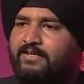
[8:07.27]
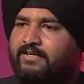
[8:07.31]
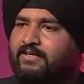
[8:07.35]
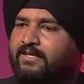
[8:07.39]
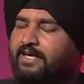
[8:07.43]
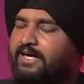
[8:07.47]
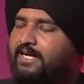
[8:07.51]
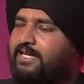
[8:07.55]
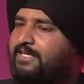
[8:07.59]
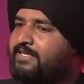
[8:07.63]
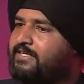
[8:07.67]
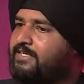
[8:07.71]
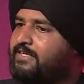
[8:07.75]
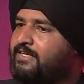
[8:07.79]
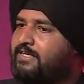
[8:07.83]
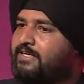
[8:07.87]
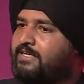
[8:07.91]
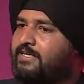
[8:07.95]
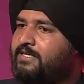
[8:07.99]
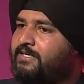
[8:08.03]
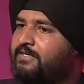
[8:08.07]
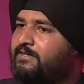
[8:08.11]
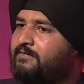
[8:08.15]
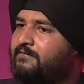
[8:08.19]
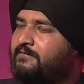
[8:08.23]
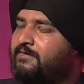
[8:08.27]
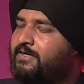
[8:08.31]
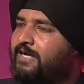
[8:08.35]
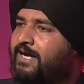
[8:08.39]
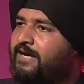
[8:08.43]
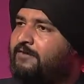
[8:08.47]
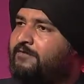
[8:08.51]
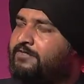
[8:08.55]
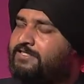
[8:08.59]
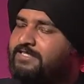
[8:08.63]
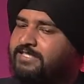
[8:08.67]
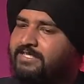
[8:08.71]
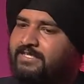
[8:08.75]
Right, I
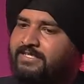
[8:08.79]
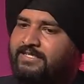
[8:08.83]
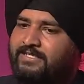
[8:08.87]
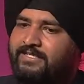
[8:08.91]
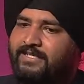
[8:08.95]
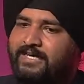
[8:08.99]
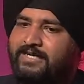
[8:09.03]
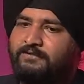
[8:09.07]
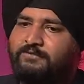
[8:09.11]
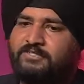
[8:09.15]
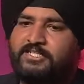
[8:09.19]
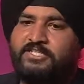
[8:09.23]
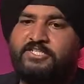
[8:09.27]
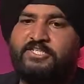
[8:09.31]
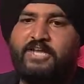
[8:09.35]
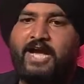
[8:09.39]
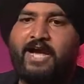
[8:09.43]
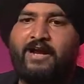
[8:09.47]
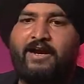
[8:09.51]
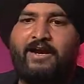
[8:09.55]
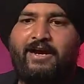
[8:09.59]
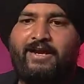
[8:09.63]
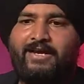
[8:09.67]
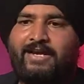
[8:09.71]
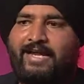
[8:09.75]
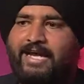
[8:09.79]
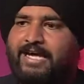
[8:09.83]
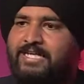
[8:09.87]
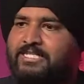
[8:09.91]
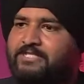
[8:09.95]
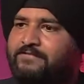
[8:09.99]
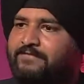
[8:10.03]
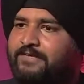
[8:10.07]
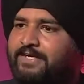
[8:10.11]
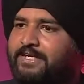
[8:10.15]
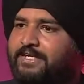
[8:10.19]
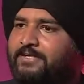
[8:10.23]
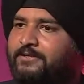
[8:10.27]
was in Shanghai last
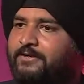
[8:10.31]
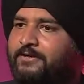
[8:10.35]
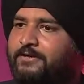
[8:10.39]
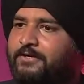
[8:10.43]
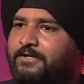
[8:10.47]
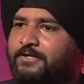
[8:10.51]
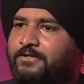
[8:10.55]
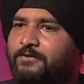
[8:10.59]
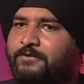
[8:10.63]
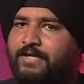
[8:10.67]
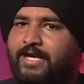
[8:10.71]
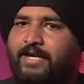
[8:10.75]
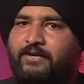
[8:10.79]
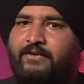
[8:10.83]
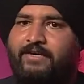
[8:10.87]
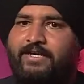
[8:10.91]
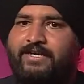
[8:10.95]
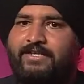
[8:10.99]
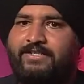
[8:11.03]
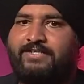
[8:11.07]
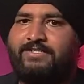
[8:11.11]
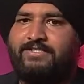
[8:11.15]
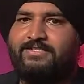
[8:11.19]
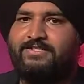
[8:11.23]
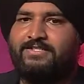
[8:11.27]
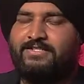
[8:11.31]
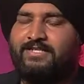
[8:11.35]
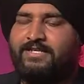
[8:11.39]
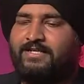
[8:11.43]
week talking to regulators,